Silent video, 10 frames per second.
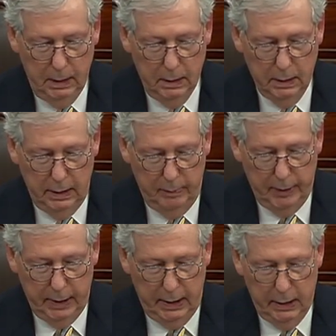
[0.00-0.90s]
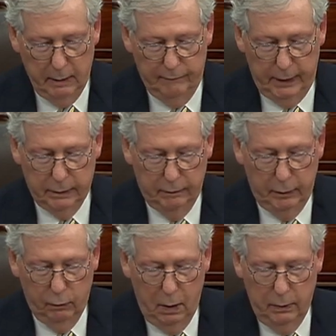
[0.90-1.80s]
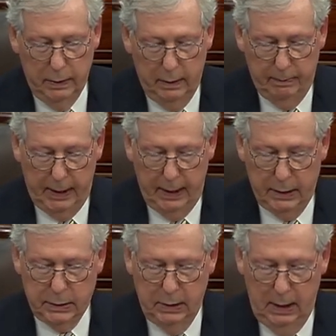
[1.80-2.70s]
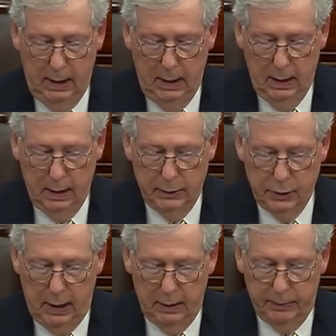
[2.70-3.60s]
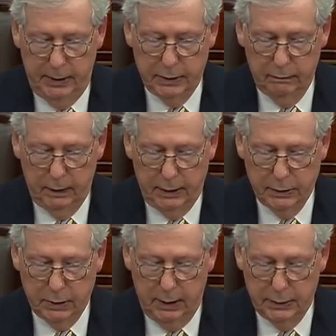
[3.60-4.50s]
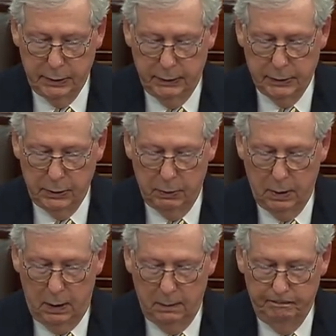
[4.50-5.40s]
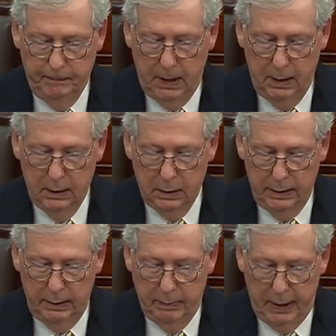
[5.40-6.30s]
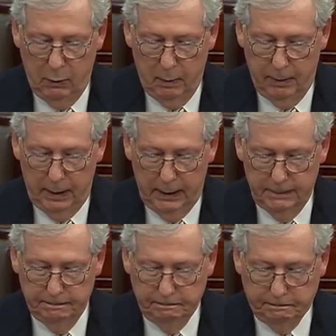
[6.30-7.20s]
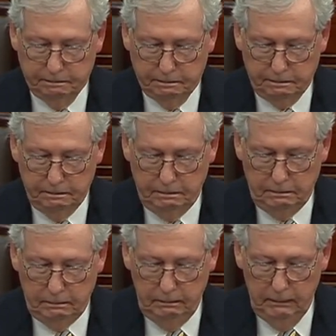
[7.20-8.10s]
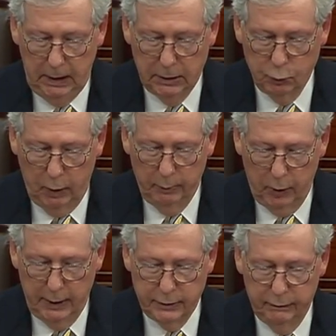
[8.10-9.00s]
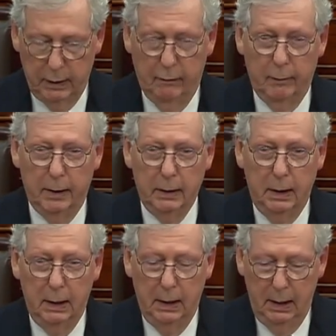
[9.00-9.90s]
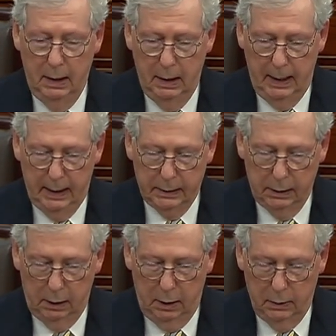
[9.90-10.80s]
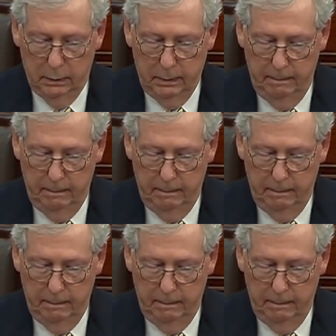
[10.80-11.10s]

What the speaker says: The EPA effectively wrote and passed a giant piece of legislation, the so-called Clean Power Plan, as one branch of government acting alone.